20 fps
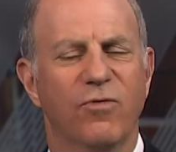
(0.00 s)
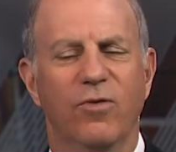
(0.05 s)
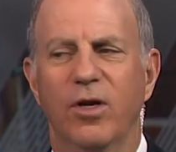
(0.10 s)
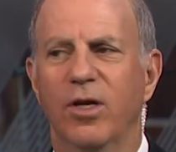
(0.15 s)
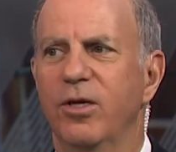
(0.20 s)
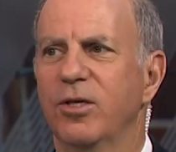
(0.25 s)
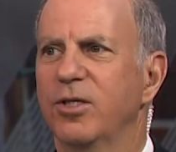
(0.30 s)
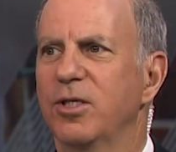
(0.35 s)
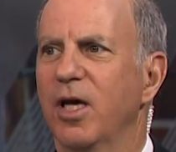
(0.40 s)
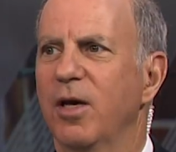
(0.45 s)

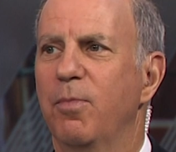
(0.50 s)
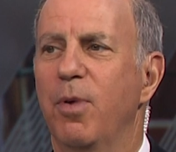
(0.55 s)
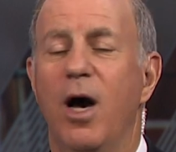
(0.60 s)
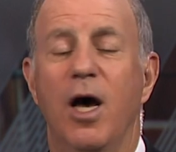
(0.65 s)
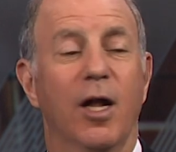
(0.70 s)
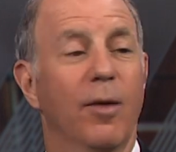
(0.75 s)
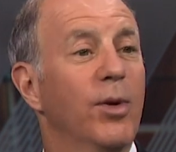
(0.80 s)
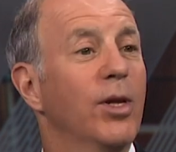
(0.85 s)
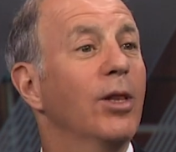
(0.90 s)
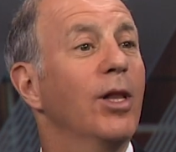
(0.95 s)
funny you say
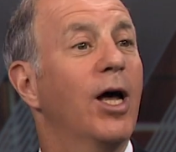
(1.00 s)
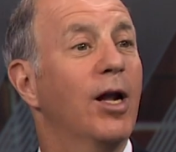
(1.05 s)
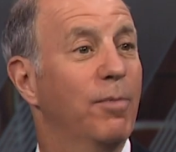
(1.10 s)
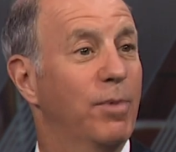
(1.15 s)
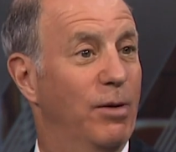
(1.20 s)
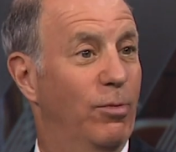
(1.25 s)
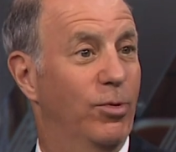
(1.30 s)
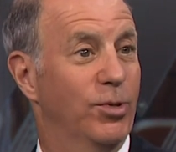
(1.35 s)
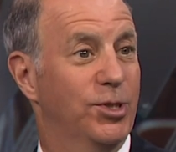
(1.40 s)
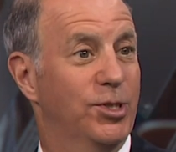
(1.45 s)
pond. I mean, a lot of
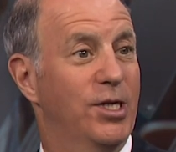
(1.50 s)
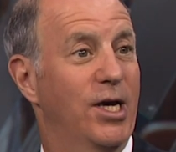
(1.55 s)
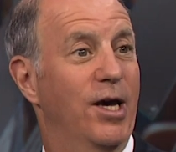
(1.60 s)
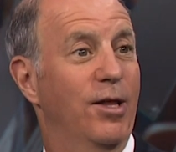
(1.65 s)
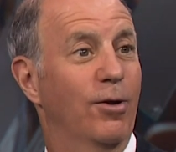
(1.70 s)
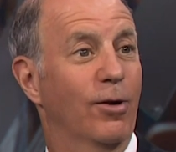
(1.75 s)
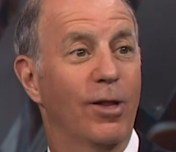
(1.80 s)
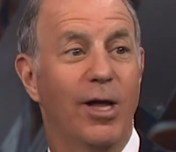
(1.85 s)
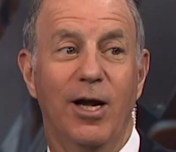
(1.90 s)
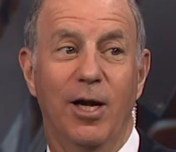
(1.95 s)
people would say
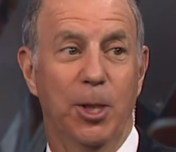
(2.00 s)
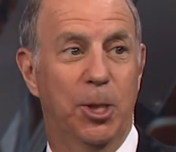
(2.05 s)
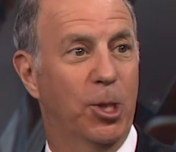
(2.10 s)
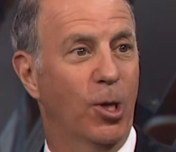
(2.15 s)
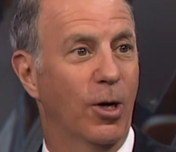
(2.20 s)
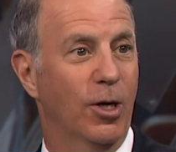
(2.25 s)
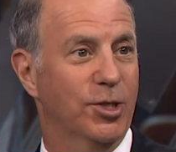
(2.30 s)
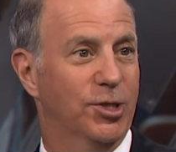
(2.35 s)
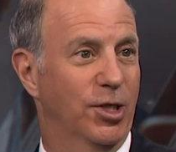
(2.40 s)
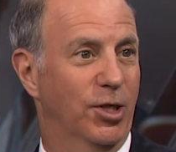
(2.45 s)
there are a lot of
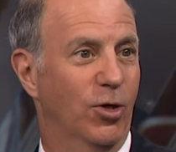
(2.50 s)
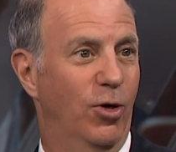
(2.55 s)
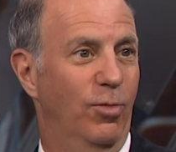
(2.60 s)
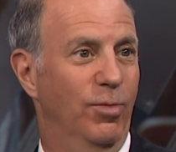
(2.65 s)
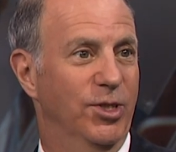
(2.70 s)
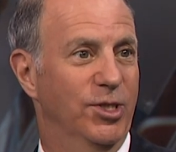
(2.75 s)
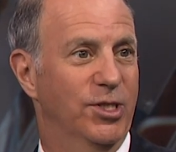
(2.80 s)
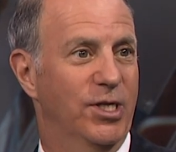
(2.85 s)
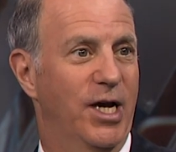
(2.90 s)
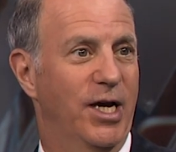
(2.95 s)
sharks at
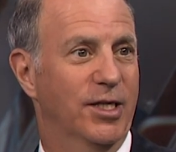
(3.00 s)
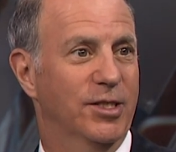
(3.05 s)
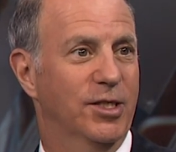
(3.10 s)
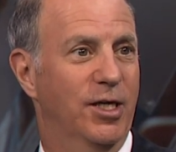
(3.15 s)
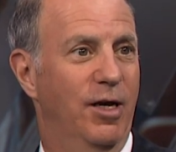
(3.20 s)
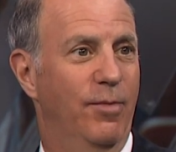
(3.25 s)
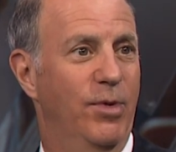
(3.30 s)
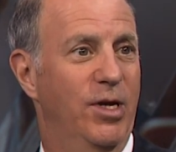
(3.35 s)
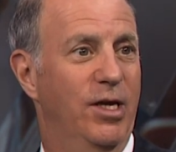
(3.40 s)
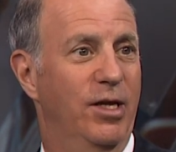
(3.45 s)
Goldman Sachs.
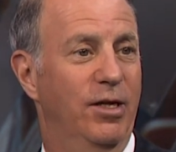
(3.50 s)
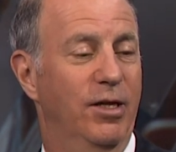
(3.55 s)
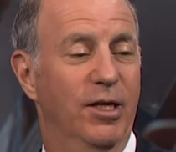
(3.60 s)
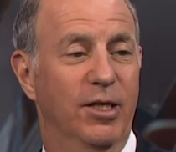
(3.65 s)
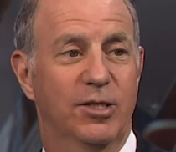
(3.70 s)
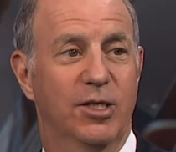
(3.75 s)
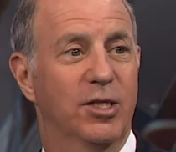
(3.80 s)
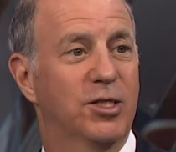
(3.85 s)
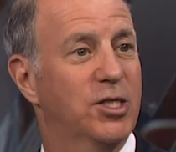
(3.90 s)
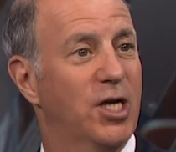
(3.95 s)
I mean,
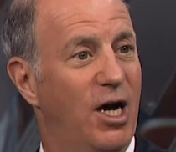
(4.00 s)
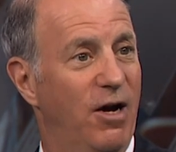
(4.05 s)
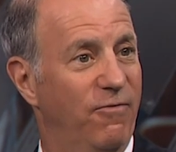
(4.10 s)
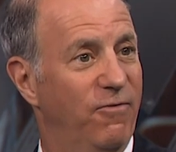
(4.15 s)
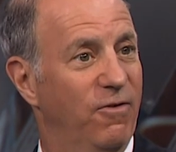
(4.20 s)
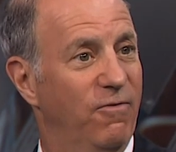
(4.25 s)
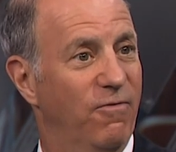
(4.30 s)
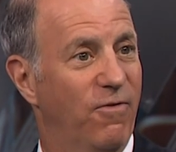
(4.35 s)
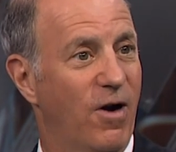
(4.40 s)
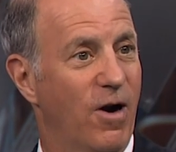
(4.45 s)
it's a
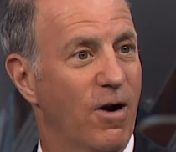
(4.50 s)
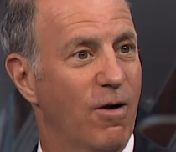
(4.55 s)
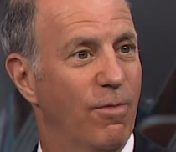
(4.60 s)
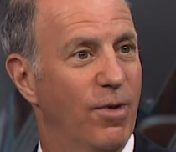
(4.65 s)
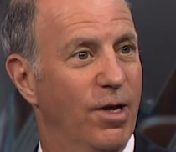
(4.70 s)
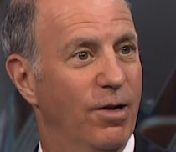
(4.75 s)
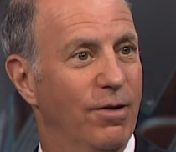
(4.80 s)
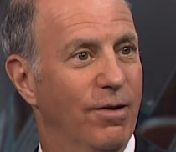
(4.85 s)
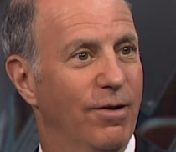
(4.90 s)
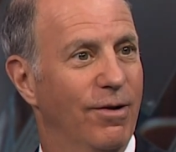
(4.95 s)
tough
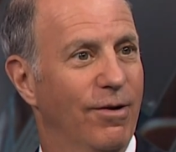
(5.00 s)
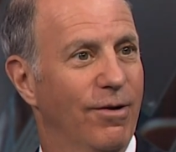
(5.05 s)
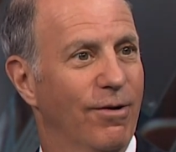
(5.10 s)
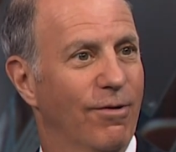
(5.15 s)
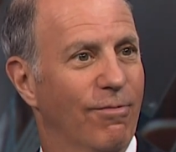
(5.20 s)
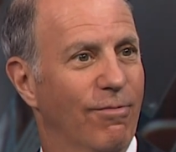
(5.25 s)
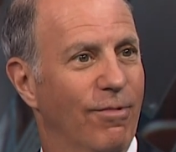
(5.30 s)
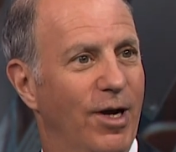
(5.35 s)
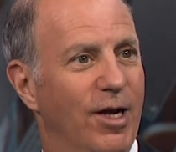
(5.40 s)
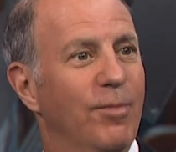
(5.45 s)
environment
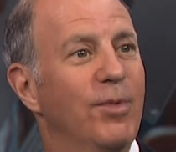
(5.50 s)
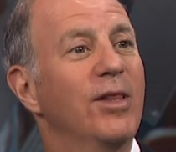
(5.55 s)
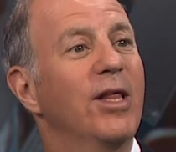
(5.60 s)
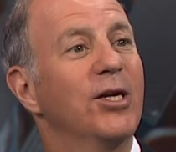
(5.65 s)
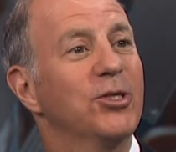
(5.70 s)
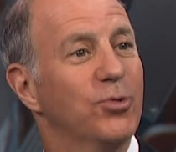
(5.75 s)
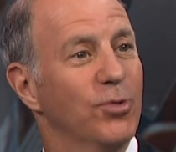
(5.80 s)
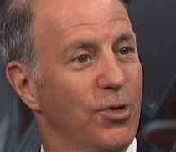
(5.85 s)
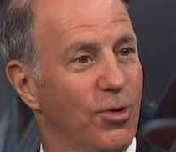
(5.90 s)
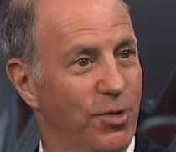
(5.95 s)
right? I mean,
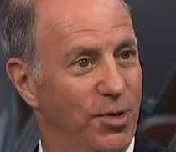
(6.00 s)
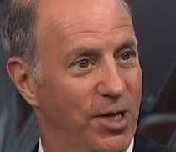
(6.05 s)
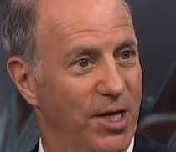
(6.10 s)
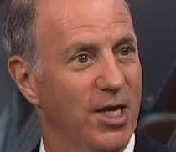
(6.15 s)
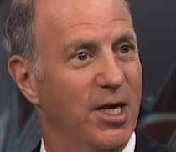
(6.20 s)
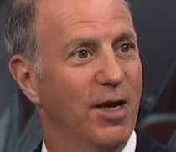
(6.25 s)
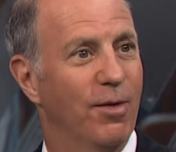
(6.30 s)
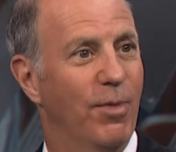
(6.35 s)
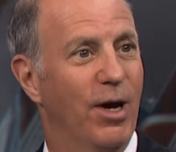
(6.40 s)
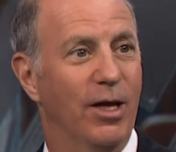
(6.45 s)
that's what you're
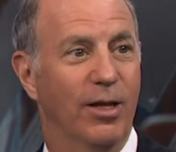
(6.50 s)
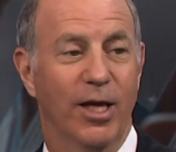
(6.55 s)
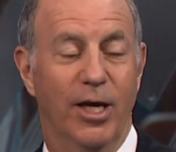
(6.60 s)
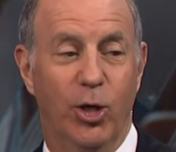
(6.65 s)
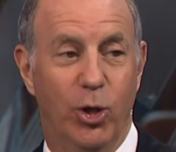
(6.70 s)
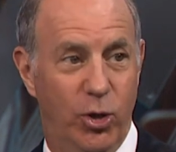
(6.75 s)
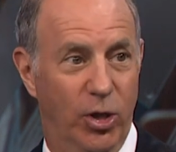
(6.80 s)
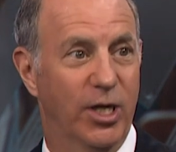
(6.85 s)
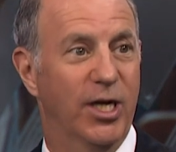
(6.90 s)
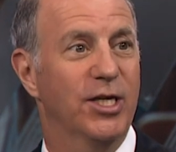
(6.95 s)
thinking about. Like,
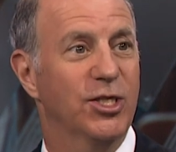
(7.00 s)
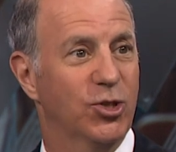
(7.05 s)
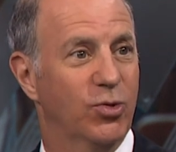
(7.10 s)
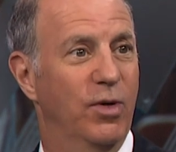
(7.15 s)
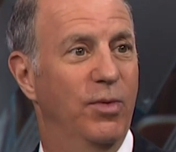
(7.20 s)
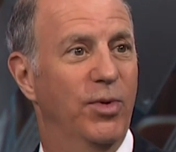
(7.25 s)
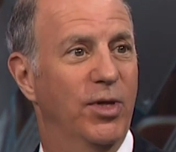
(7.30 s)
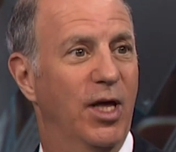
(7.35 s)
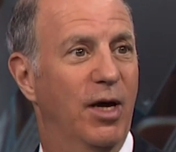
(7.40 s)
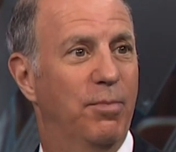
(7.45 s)
could I
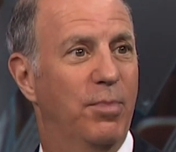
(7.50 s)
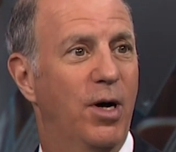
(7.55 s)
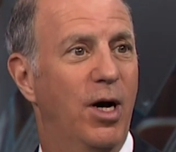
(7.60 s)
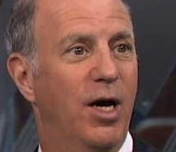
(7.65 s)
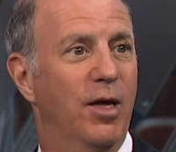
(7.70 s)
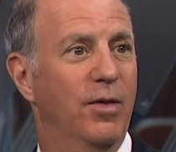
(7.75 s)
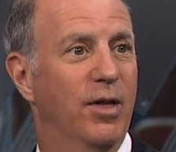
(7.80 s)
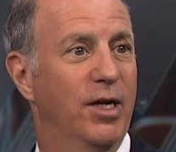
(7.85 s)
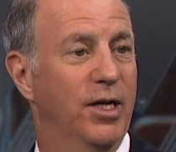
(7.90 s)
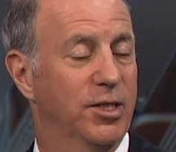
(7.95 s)
swim in that
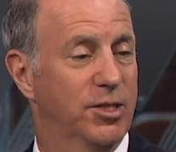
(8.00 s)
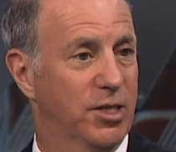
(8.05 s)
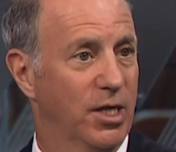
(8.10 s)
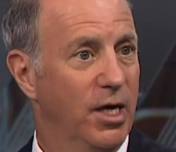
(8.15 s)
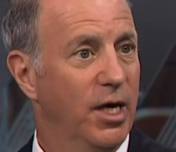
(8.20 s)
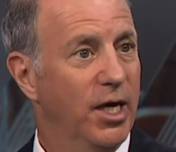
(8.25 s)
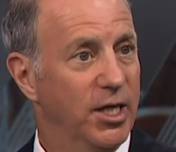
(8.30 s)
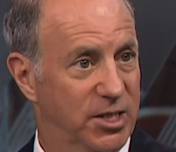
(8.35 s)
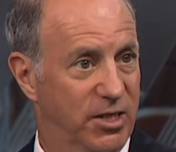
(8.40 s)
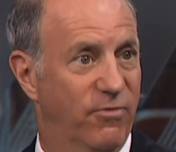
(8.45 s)
pond? That it's
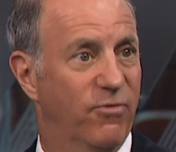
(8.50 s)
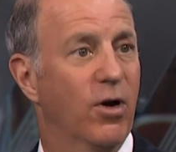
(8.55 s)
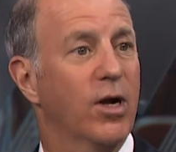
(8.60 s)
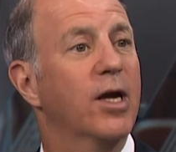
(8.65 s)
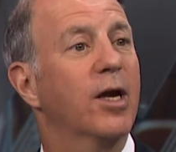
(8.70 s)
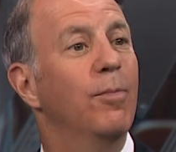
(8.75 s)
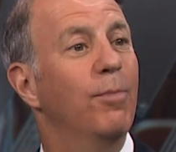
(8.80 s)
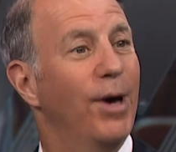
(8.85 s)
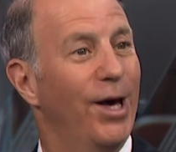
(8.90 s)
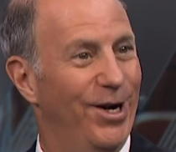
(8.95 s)
it's a very
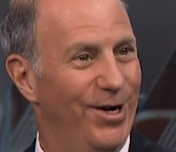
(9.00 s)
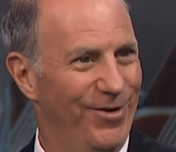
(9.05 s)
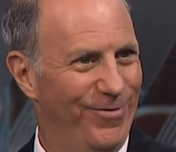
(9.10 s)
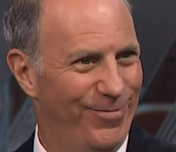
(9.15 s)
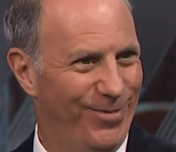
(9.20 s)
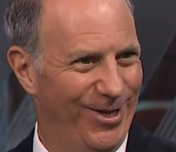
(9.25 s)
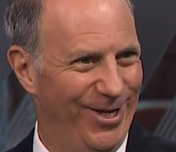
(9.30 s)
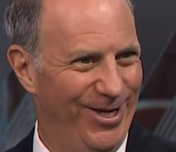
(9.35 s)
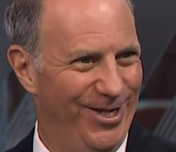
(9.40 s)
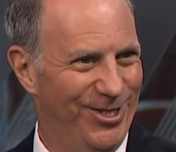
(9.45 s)
competitive
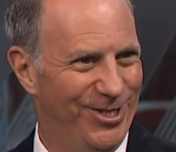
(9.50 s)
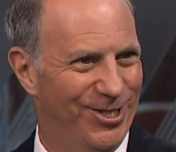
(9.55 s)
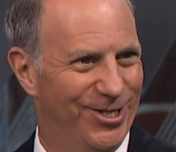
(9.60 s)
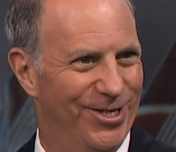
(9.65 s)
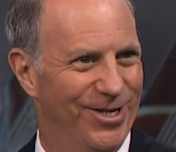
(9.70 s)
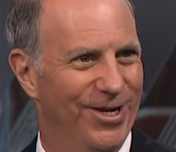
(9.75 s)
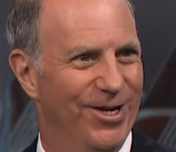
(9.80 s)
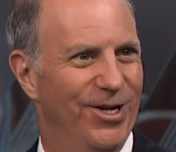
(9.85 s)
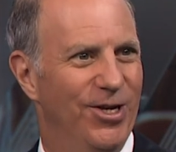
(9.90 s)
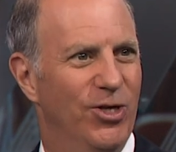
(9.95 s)
place.
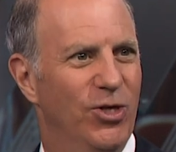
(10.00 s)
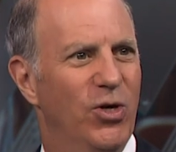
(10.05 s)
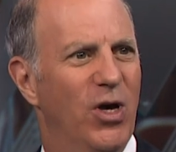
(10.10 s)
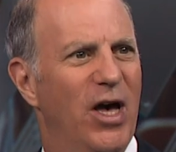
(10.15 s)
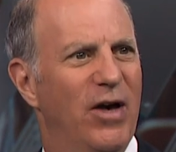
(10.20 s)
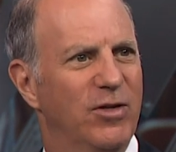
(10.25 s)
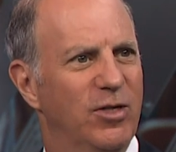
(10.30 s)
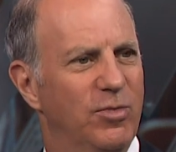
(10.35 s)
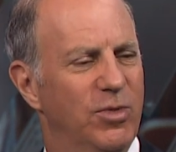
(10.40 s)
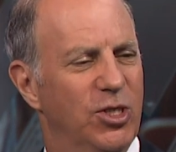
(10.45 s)
Yes. You
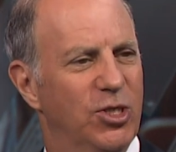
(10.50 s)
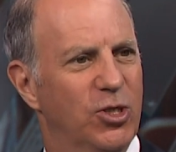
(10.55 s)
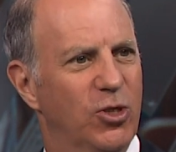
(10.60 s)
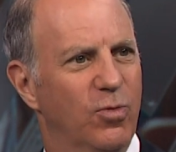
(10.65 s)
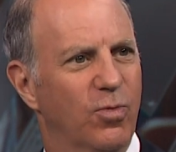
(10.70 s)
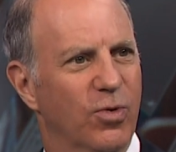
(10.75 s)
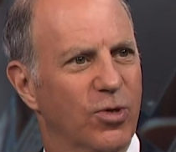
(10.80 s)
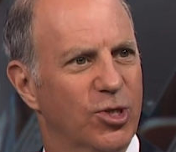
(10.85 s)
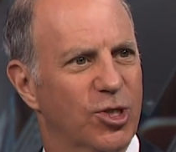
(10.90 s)
have to be super